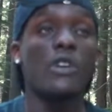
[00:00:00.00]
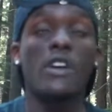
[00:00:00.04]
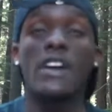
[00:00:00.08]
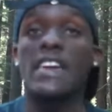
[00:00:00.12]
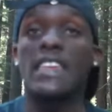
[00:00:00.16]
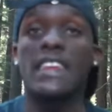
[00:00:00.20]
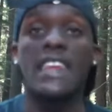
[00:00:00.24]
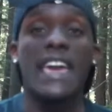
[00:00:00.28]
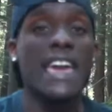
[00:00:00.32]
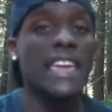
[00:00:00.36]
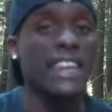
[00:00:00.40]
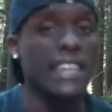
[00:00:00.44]

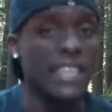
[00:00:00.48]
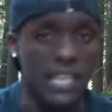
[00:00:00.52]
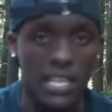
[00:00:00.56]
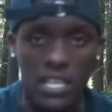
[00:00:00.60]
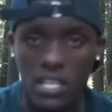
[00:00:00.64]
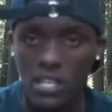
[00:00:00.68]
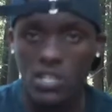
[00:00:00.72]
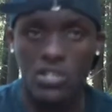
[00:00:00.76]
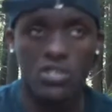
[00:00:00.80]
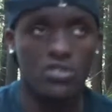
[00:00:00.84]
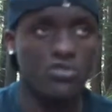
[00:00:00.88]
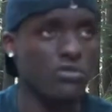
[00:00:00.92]
in any
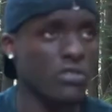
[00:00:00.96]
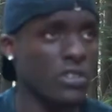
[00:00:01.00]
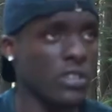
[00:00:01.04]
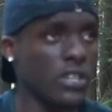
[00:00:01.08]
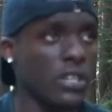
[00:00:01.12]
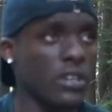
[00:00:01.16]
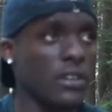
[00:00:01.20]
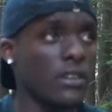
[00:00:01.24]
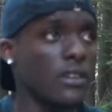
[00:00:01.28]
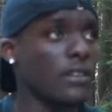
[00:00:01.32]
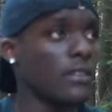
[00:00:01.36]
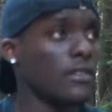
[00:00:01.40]
industry,
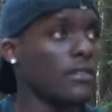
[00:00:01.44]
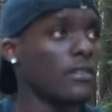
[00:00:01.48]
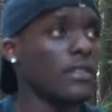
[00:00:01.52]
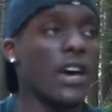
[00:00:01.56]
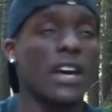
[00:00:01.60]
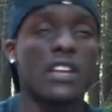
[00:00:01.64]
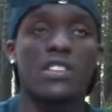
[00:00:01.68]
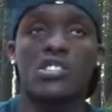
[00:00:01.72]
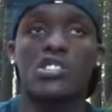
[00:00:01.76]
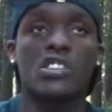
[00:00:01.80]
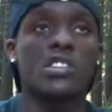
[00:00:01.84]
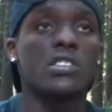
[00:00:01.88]

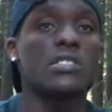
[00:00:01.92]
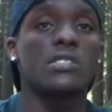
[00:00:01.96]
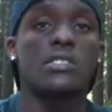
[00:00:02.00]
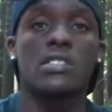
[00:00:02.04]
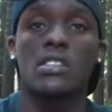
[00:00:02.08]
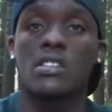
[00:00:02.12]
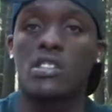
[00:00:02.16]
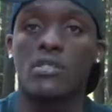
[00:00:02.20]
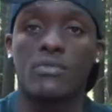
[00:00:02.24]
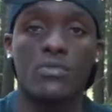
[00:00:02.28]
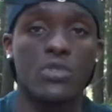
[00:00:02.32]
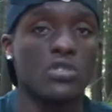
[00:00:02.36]
not just
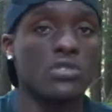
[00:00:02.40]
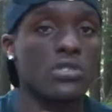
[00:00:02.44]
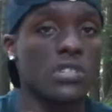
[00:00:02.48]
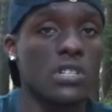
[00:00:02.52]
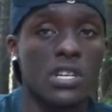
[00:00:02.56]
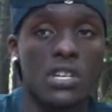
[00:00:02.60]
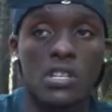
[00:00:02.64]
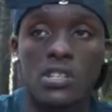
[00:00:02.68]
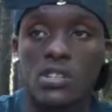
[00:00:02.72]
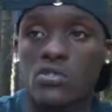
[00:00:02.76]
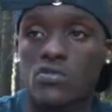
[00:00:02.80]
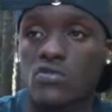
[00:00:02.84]
in the
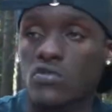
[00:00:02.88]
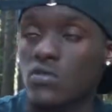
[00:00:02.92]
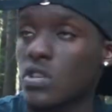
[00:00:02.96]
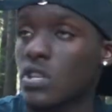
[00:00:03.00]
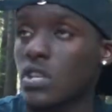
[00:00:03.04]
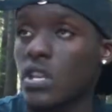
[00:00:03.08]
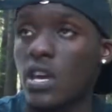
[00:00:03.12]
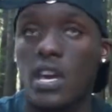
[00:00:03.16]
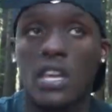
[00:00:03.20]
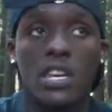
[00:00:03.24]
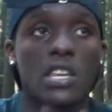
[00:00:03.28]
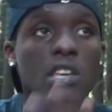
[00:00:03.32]
music industry,
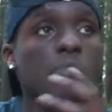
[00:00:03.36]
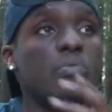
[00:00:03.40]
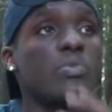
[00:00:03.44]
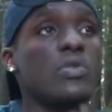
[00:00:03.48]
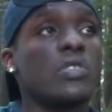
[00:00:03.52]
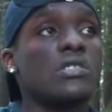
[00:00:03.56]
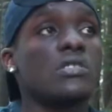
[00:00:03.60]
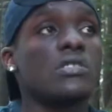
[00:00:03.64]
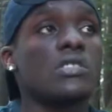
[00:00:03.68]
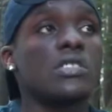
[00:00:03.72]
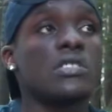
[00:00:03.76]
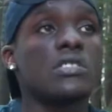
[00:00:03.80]
in any
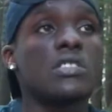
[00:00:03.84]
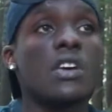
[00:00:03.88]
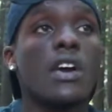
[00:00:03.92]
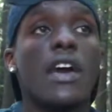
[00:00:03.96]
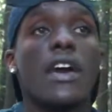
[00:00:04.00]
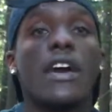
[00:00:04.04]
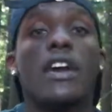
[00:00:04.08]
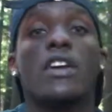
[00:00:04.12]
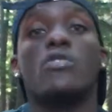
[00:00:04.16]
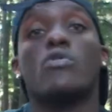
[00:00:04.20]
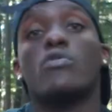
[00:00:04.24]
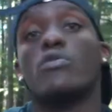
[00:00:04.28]
business,
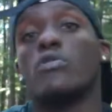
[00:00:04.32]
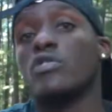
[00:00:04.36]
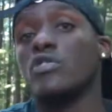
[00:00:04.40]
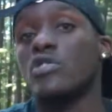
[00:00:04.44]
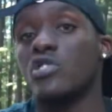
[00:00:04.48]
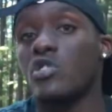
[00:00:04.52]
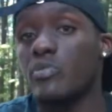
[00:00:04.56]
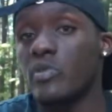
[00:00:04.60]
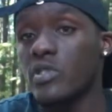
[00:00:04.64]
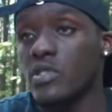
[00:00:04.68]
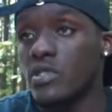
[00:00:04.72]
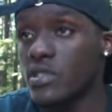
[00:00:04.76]
in order
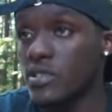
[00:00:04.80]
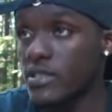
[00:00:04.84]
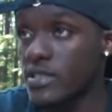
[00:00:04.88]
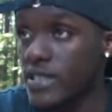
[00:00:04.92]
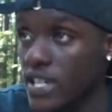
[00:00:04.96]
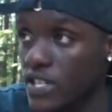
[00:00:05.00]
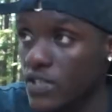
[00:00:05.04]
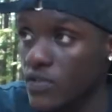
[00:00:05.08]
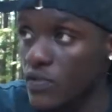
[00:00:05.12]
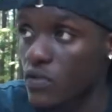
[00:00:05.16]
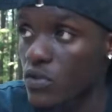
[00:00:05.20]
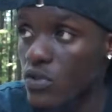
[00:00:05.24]
to be
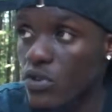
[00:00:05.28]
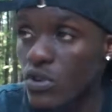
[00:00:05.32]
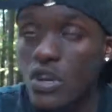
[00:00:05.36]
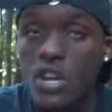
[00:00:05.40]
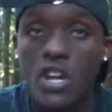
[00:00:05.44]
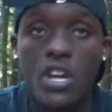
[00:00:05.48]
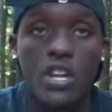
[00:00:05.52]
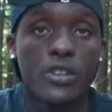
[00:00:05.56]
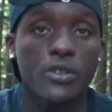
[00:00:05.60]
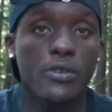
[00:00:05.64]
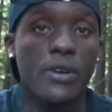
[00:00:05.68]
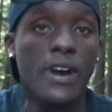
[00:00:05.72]
successful,
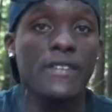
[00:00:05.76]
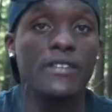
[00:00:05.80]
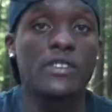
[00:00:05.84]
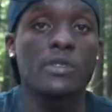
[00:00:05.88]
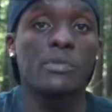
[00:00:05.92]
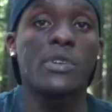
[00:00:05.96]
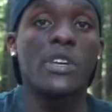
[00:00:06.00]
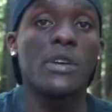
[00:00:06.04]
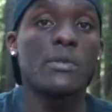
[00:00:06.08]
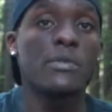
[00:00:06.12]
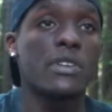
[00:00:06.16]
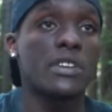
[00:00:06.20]
you have
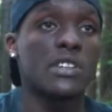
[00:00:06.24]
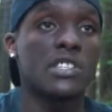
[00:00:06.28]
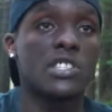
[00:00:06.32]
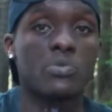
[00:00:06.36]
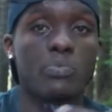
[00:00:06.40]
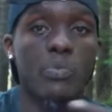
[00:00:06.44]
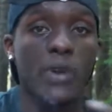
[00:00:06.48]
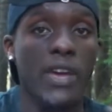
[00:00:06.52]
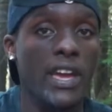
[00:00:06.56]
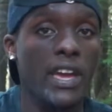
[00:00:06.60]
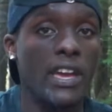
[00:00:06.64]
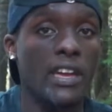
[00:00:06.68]
to be able to
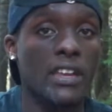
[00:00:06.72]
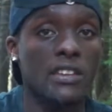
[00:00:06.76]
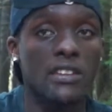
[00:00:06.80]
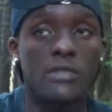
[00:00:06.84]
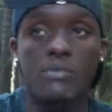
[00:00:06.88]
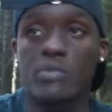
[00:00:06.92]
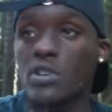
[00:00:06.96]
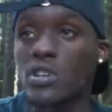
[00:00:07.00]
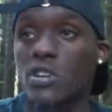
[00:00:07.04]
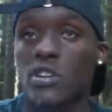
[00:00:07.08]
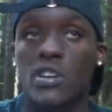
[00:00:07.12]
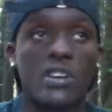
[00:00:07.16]

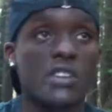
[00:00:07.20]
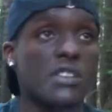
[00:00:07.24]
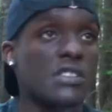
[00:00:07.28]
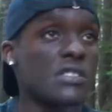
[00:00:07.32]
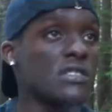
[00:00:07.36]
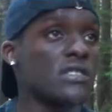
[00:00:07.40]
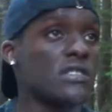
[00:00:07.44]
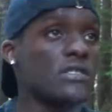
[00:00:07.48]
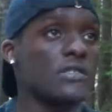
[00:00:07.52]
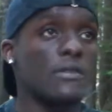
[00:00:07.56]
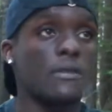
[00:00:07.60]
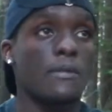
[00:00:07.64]
expand,
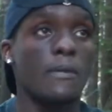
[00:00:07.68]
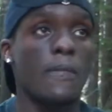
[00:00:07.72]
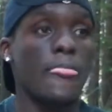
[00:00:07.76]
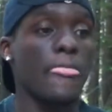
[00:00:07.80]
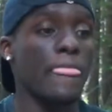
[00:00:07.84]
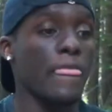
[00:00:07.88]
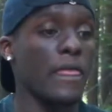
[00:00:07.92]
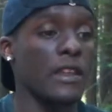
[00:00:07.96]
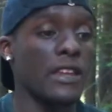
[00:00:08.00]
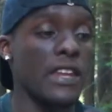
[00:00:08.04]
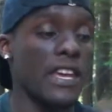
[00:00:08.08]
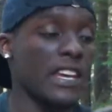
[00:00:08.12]
because
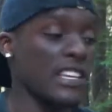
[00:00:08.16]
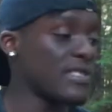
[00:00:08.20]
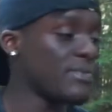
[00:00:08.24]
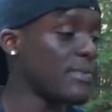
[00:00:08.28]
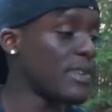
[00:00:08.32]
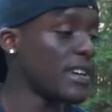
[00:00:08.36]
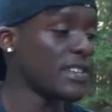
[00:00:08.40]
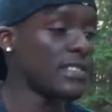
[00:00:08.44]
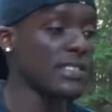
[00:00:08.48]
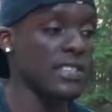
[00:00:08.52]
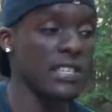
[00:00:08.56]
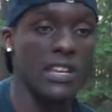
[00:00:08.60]
the next
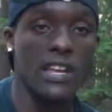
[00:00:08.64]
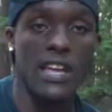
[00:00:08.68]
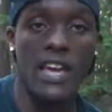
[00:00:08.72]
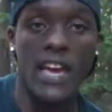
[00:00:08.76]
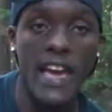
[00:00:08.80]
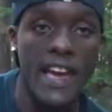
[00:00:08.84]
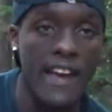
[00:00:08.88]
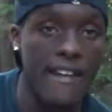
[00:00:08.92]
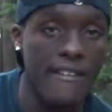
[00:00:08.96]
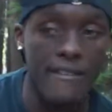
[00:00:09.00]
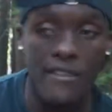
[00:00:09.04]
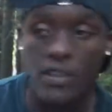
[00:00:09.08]
man's gonna
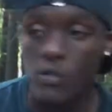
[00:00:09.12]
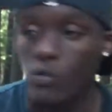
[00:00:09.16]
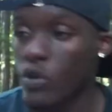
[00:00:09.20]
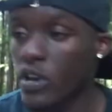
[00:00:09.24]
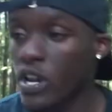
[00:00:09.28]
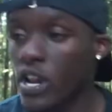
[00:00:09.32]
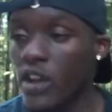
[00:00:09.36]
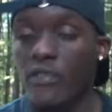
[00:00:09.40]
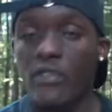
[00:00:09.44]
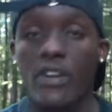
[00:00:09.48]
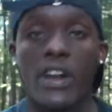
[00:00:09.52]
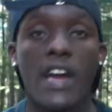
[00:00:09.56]
have
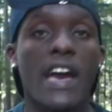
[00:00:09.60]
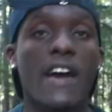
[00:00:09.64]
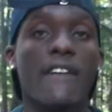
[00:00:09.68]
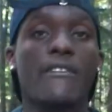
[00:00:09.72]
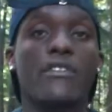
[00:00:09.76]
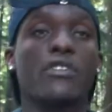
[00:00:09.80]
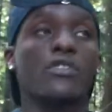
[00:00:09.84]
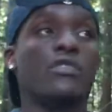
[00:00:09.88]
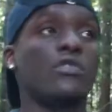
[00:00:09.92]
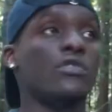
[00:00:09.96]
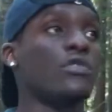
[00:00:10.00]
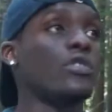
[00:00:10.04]
whatever
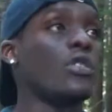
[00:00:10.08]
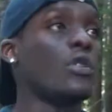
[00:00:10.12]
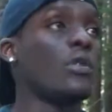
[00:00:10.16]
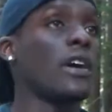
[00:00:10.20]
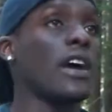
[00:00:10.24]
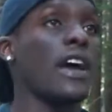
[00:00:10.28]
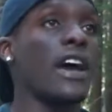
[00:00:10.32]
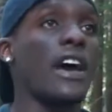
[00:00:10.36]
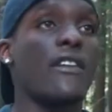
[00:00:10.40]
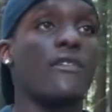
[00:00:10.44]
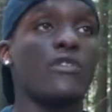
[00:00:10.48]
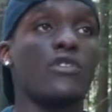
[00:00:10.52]
avenue you don't
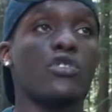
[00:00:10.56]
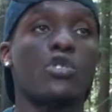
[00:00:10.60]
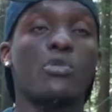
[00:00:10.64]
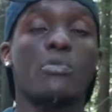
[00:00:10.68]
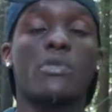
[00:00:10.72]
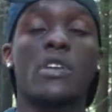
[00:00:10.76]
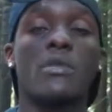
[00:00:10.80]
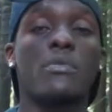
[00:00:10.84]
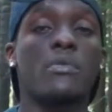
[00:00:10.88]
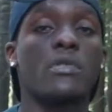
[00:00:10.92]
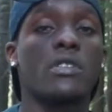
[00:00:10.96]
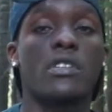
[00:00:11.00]
have, or you'll
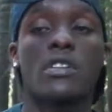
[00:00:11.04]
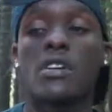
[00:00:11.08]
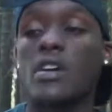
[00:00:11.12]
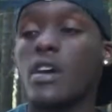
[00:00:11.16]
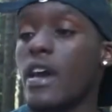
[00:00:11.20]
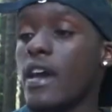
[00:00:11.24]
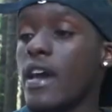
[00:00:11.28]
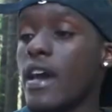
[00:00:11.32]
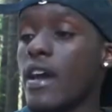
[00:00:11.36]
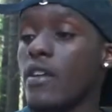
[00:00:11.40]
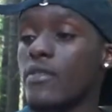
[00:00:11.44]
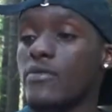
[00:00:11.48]
be able
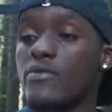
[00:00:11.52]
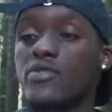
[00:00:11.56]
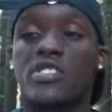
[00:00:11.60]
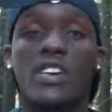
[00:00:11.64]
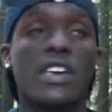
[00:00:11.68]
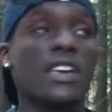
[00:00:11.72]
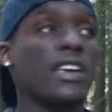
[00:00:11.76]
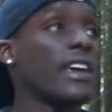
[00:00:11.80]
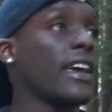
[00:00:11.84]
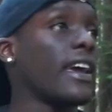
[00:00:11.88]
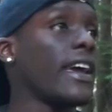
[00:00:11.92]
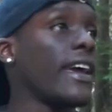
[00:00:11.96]
to
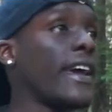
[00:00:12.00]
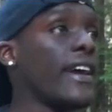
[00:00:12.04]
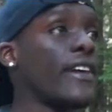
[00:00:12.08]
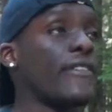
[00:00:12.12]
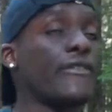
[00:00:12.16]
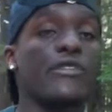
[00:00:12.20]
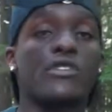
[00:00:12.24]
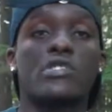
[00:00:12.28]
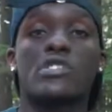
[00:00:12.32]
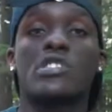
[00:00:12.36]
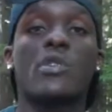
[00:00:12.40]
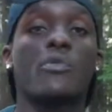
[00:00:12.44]
shake a hand
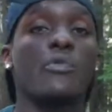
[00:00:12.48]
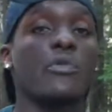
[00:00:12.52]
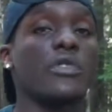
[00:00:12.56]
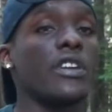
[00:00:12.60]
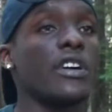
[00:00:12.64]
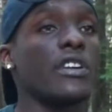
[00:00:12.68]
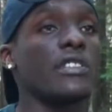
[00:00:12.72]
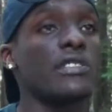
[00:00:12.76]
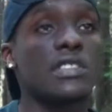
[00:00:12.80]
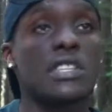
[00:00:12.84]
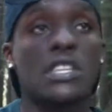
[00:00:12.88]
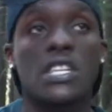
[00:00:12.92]
for someone
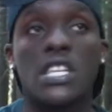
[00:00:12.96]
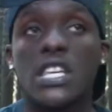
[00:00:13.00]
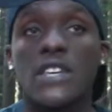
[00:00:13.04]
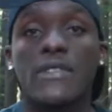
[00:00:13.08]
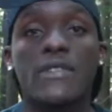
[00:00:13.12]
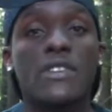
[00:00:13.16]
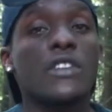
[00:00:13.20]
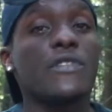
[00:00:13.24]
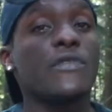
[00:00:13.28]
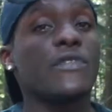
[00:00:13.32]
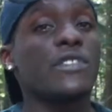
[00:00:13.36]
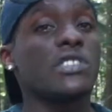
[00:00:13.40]
else. And
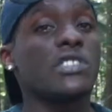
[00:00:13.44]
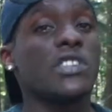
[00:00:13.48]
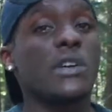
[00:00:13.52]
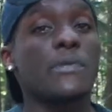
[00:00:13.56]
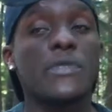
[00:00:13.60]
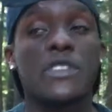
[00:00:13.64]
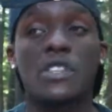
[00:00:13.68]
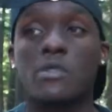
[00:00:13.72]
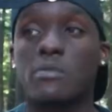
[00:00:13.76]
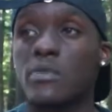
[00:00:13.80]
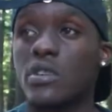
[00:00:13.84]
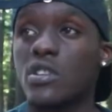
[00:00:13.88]
even if it's
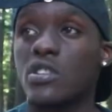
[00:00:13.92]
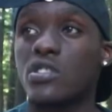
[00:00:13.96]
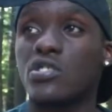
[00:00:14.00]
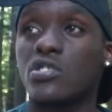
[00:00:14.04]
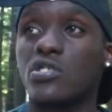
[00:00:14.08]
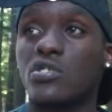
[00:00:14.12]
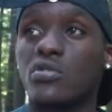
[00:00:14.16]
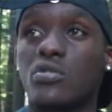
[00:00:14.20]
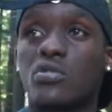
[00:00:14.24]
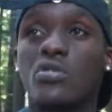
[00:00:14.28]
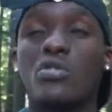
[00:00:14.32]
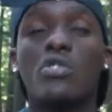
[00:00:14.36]
something
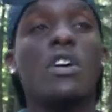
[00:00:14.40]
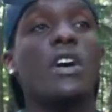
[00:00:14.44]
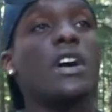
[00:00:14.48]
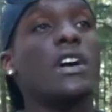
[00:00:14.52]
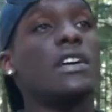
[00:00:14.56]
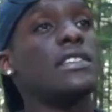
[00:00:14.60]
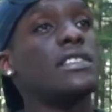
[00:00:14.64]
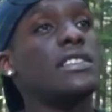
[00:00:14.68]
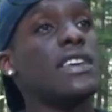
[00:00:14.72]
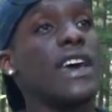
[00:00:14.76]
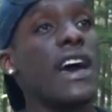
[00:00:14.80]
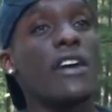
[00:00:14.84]
minuscule,
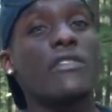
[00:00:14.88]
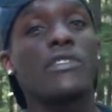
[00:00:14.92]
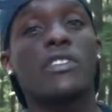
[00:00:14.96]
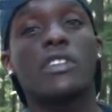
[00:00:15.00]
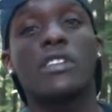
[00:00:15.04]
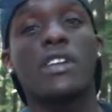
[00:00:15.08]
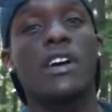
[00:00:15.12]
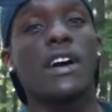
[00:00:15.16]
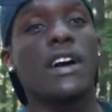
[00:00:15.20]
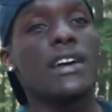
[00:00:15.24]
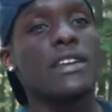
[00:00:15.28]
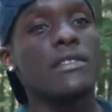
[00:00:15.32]
down the
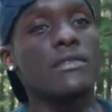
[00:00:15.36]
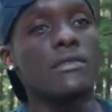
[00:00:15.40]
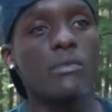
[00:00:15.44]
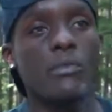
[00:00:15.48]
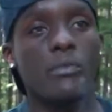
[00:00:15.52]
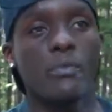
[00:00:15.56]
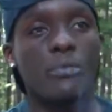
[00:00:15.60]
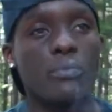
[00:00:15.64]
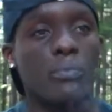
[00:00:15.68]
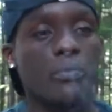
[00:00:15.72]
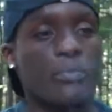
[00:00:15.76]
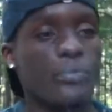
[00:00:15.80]
line,
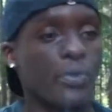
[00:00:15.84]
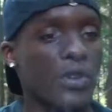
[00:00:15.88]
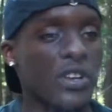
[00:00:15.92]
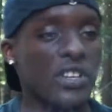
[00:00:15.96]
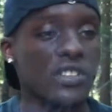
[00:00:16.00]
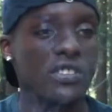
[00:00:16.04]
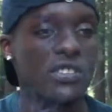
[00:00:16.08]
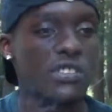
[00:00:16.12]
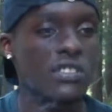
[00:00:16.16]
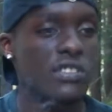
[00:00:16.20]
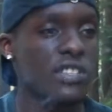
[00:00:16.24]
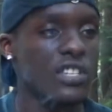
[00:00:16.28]

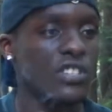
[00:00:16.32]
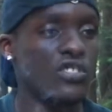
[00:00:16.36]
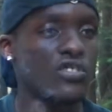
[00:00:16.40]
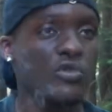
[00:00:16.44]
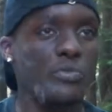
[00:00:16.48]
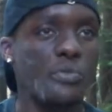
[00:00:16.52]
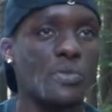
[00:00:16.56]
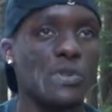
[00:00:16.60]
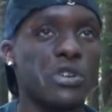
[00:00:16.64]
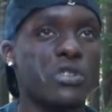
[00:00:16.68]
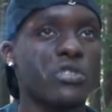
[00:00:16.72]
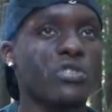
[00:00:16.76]
bridges that
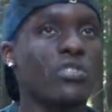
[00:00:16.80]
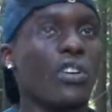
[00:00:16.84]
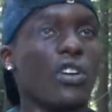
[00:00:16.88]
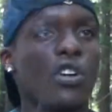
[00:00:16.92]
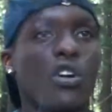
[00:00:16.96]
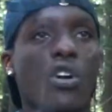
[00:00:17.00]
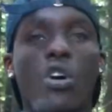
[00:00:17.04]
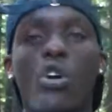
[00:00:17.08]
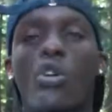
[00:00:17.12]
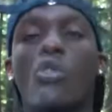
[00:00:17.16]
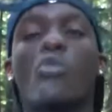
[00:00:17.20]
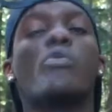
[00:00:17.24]
you build
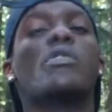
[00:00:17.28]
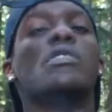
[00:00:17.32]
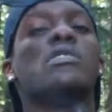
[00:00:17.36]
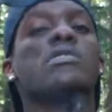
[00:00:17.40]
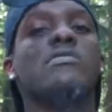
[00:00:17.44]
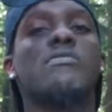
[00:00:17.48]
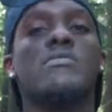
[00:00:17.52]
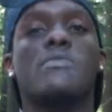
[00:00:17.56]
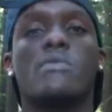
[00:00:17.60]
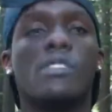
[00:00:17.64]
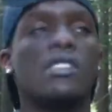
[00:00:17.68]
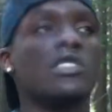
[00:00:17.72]
are
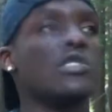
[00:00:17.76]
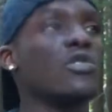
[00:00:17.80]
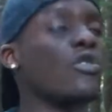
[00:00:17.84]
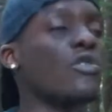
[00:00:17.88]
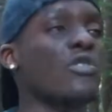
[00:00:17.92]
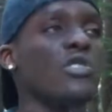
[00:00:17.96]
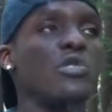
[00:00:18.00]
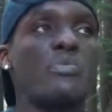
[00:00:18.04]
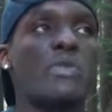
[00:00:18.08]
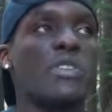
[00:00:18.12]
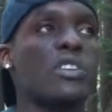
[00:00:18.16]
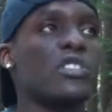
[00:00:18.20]
it's
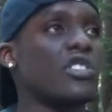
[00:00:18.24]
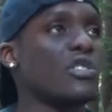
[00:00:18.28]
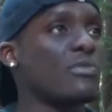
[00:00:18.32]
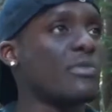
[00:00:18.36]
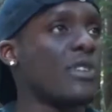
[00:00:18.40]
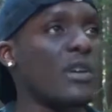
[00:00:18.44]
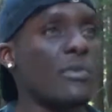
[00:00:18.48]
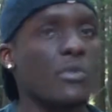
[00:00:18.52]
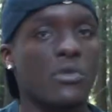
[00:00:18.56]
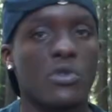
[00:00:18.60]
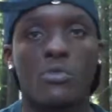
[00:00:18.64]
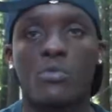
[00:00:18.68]
always better to
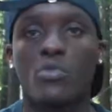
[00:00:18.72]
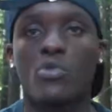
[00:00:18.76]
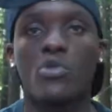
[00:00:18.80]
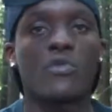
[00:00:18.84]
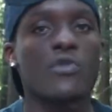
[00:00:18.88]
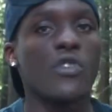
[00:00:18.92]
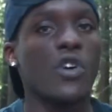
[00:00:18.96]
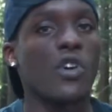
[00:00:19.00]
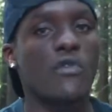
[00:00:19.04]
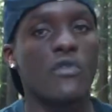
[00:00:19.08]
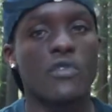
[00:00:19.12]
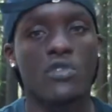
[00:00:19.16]
be able to
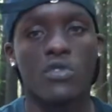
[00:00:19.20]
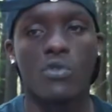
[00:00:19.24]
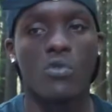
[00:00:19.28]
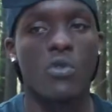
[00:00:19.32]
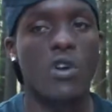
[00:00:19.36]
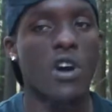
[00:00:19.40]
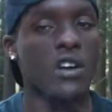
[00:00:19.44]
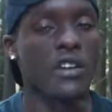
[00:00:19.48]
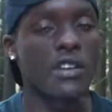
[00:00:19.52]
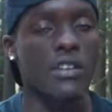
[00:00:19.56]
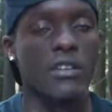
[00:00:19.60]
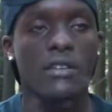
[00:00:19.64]
move over the
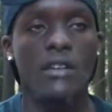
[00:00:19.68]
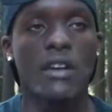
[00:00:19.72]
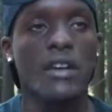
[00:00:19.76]
water.